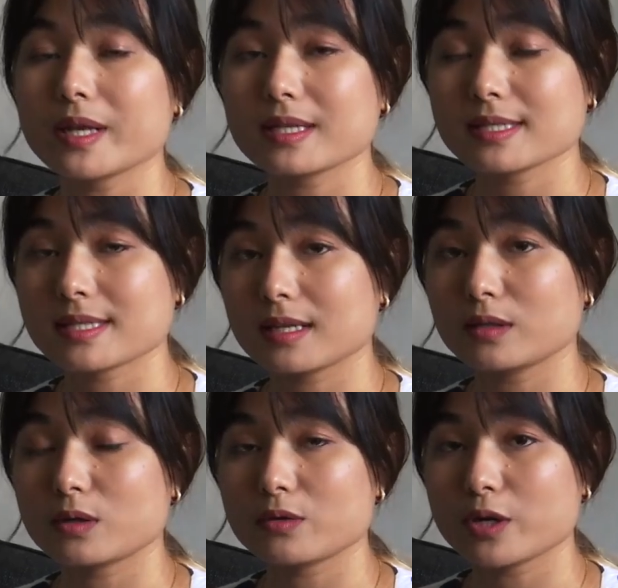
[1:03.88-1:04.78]
went
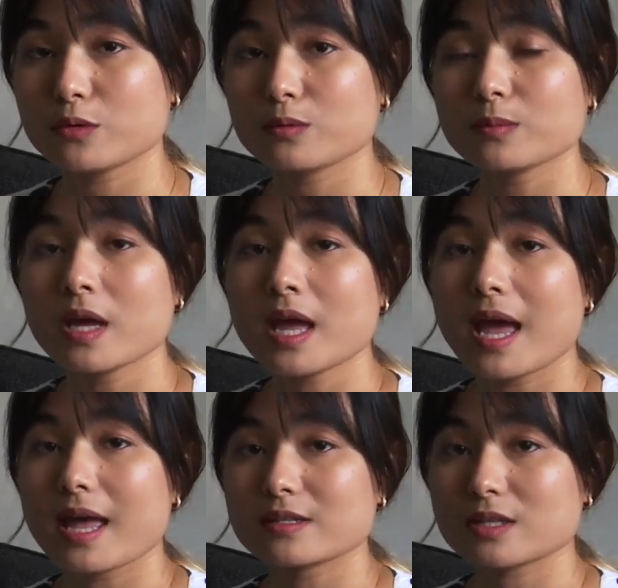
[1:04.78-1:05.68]
inside the green room
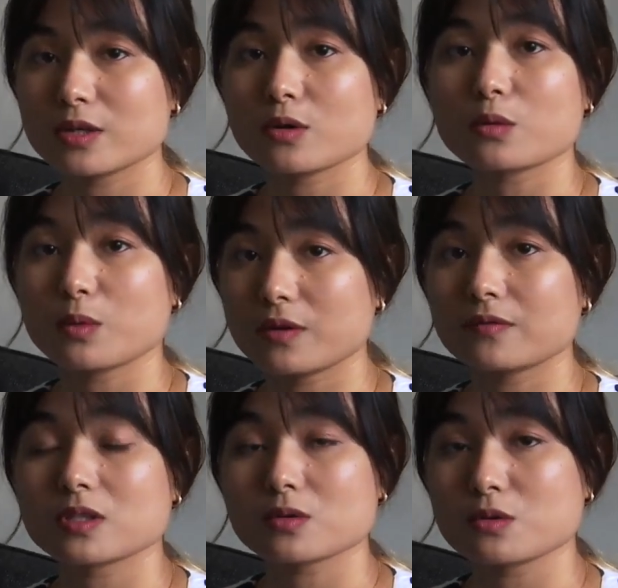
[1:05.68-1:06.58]
and secured one
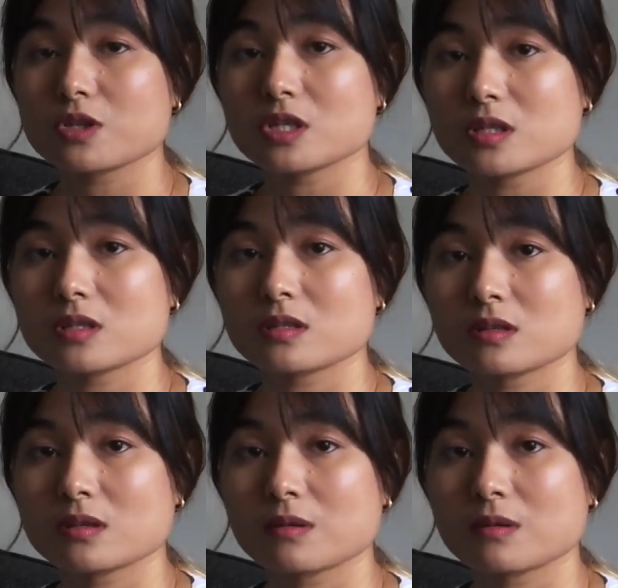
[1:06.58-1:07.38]
of the score sheets.